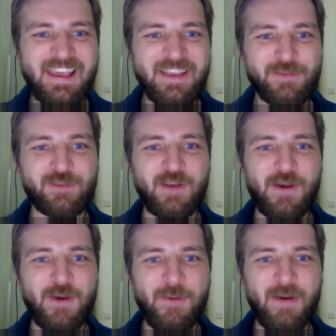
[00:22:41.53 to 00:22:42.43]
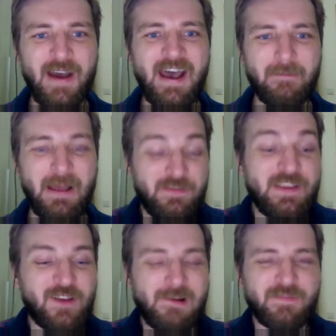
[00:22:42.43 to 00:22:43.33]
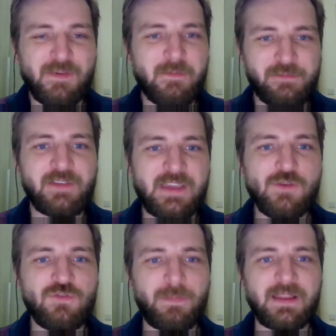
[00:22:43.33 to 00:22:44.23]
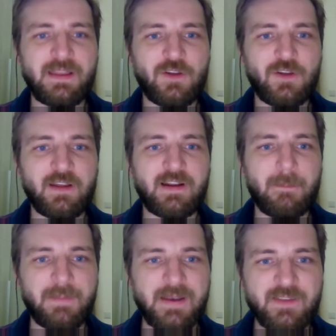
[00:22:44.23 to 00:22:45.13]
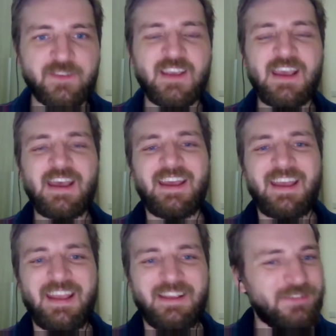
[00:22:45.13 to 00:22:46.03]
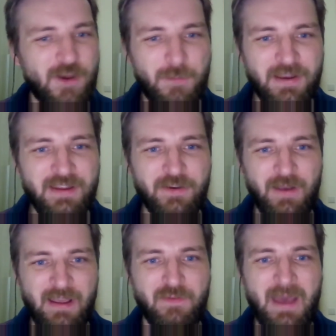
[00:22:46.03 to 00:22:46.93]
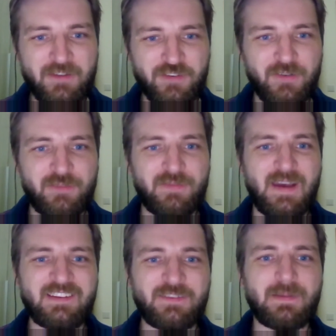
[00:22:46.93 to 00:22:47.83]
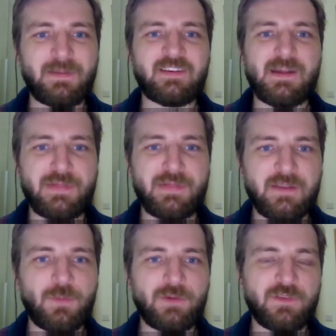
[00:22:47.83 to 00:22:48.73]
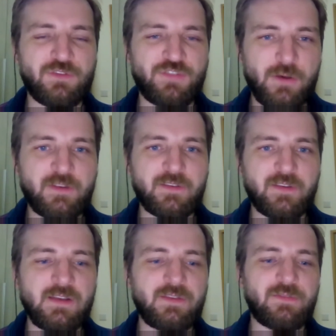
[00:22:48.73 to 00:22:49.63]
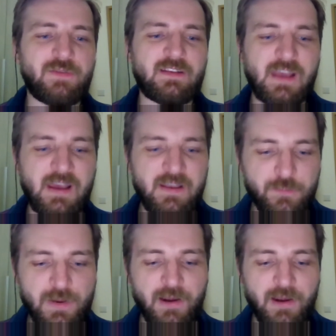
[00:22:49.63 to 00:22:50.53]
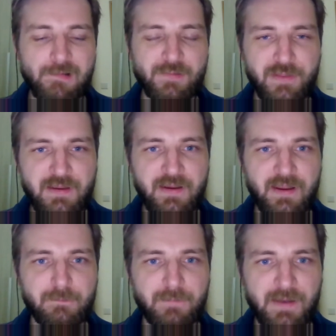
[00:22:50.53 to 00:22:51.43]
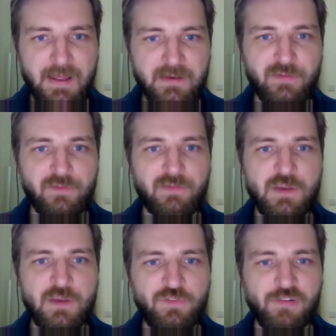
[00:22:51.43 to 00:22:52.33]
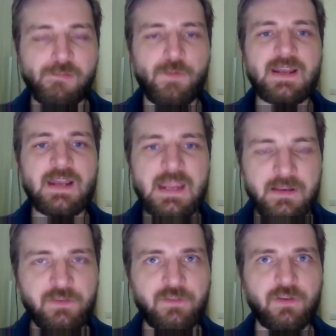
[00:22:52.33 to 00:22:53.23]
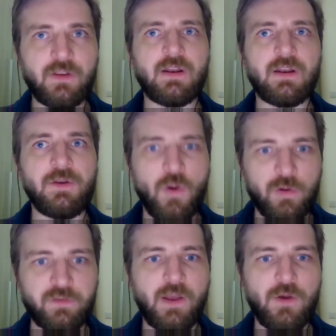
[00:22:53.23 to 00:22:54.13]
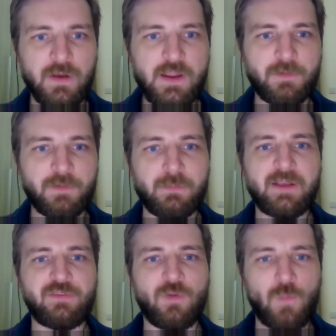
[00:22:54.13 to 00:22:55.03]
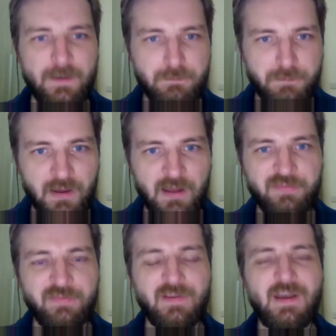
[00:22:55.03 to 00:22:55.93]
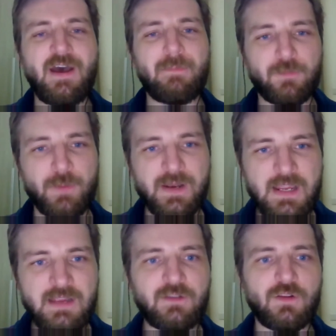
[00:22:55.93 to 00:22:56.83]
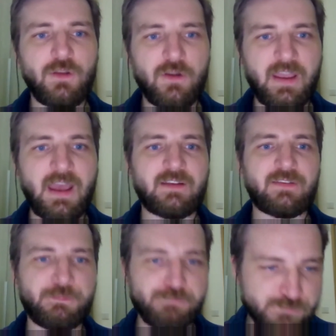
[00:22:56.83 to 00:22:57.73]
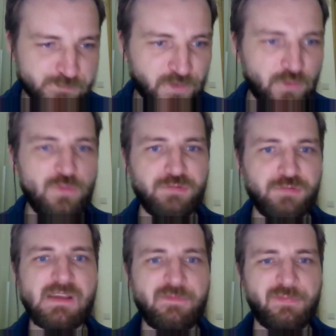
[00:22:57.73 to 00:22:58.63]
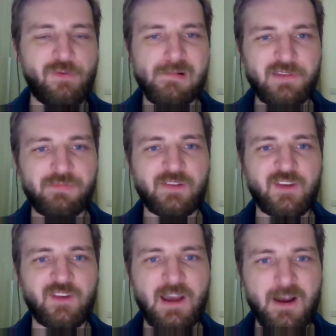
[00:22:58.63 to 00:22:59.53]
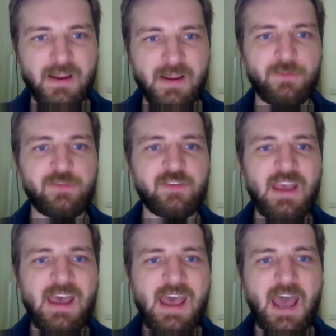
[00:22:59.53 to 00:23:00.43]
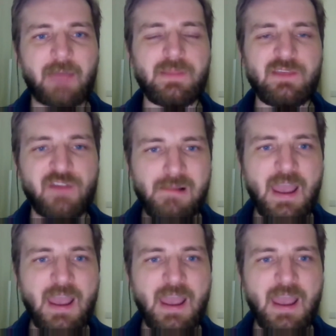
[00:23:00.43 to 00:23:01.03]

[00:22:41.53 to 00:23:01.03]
So, and these are the huge billion-dollar companies. Nobody could have imagined that, but I think what this shows us is that as we are thinking and planning for the future, we need to not only optimize for one path, but we need to look at 2, 3, 4 different scenarios and be very